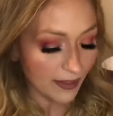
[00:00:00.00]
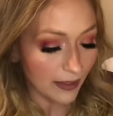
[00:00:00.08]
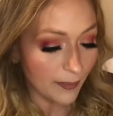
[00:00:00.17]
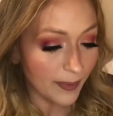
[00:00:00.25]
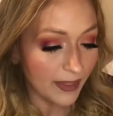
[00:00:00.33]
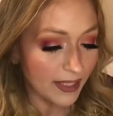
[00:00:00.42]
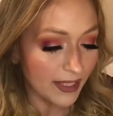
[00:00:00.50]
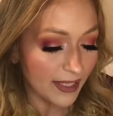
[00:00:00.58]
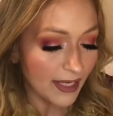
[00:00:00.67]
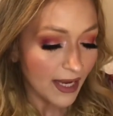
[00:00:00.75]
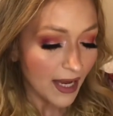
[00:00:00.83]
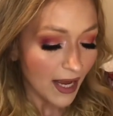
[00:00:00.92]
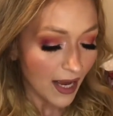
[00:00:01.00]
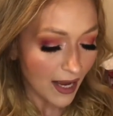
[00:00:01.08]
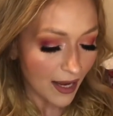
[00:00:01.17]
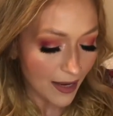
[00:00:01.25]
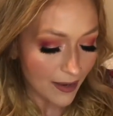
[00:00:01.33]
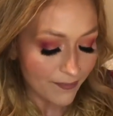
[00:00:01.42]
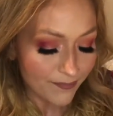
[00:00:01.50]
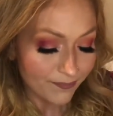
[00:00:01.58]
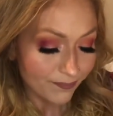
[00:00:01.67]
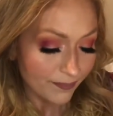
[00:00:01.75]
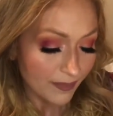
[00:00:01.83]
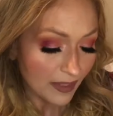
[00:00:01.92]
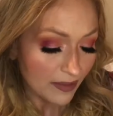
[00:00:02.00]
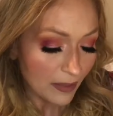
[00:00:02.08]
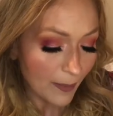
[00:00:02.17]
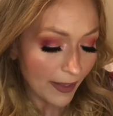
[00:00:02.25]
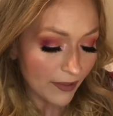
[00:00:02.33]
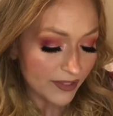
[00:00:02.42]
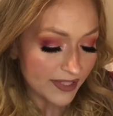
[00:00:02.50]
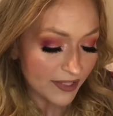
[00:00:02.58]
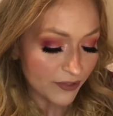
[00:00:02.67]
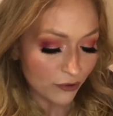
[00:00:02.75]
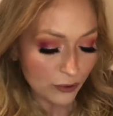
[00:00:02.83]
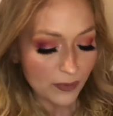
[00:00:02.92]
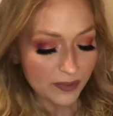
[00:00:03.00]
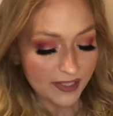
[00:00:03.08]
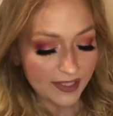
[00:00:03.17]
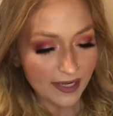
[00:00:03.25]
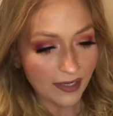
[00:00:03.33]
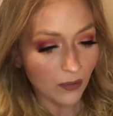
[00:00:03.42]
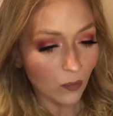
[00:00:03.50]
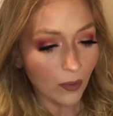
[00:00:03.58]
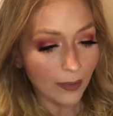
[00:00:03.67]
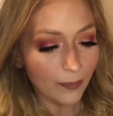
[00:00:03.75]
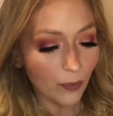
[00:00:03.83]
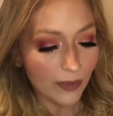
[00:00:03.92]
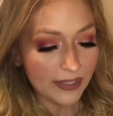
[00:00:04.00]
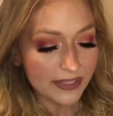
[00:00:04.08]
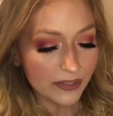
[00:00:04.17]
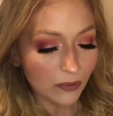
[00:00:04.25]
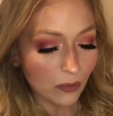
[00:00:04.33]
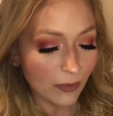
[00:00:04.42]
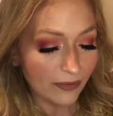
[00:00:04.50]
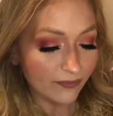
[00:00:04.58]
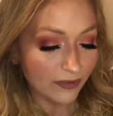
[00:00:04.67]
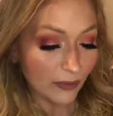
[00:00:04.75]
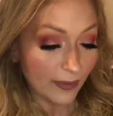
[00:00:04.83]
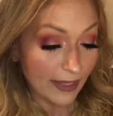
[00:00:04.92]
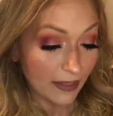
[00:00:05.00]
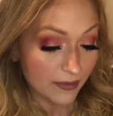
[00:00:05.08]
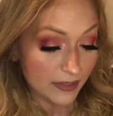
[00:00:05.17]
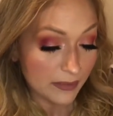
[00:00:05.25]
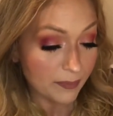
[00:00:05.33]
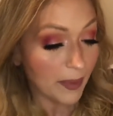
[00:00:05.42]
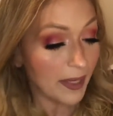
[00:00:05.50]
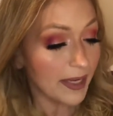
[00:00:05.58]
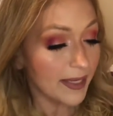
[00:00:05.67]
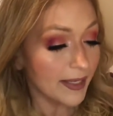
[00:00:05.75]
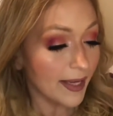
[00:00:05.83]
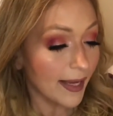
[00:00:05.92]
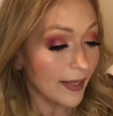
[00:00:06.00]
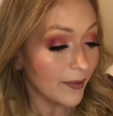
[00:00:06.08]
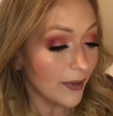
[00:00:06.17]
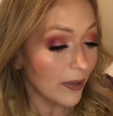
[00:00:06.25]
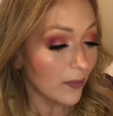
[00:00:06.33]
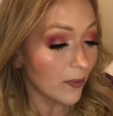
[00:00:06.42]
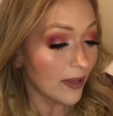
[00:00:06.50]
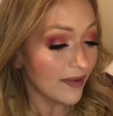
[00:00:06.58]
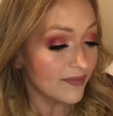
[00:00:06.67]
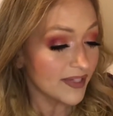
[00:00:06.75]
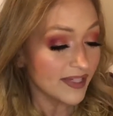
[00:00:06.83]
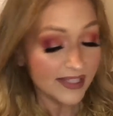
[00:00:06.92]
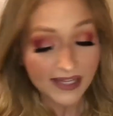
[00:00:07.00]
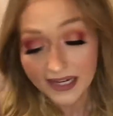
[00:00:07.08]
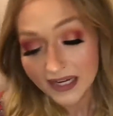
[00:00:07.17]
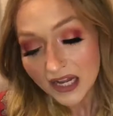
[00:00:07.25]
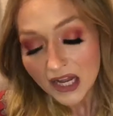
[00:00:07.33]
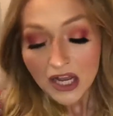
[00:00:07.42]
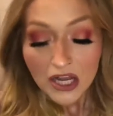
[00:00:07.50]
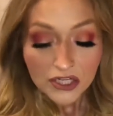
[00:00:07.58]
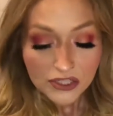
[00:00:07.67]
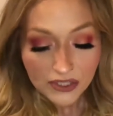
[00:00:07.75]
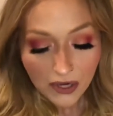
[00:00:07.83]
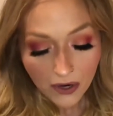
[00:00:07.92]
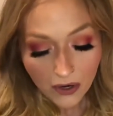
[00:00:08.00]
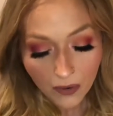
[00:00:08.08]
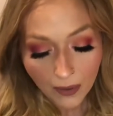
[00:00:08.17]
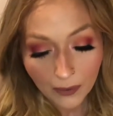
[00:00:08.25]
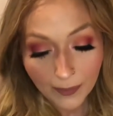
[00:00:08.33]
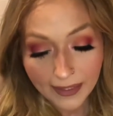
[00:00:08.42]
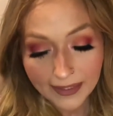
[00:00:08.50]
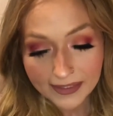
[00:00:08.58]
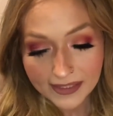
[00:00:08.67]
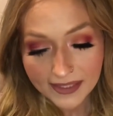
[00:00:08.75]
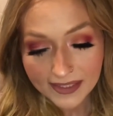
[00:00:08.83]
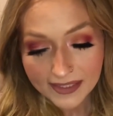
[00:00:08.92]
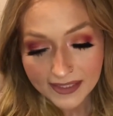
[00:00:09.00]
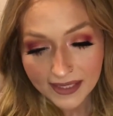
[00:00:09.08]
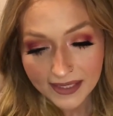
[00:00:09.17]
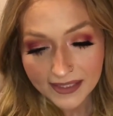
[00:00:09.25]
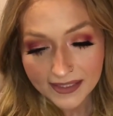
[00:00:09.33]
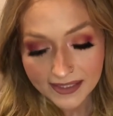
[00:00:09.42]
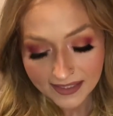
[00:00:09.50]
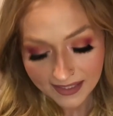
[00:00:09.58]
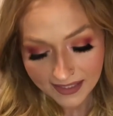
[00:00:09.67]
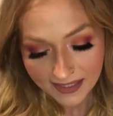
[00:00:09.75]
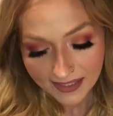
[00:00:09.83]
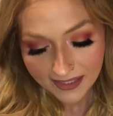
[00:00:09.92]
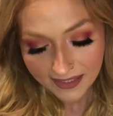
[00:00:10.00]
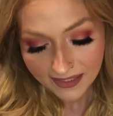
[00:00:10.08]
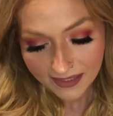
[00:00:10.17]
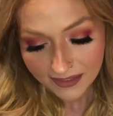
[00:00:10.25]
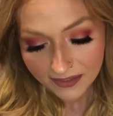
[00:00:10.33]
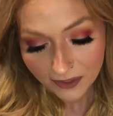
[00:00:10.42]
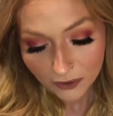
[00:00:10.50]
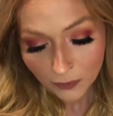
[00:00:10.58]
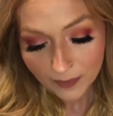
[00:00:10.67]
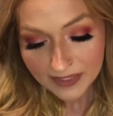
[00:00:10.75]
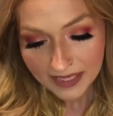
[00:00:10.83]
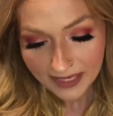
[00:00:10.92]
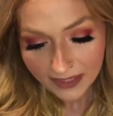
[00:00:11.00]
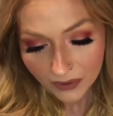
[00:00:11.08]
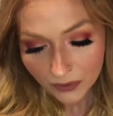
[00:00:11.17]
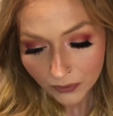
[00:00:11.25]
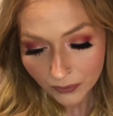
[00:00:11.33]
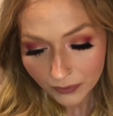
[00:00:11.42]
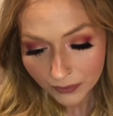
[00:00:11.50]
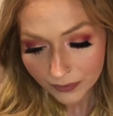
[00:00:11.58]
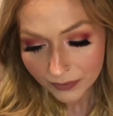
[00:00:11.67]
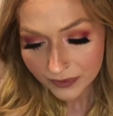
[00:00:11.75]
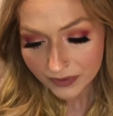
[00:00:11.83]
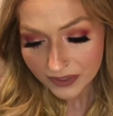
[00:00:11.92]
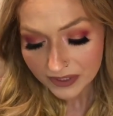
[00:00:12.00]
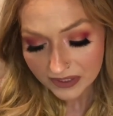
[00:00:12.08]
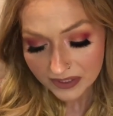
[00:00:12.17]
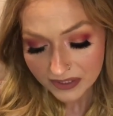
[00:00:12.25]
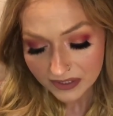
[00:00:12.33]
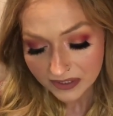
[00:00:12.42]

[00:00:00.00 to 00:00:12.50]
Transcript: of picky um, the bottle says you're supposed to get 1.01 fluid ounce, but I don't know. We'll have to see. So, all right. This is the Dr. Botanicals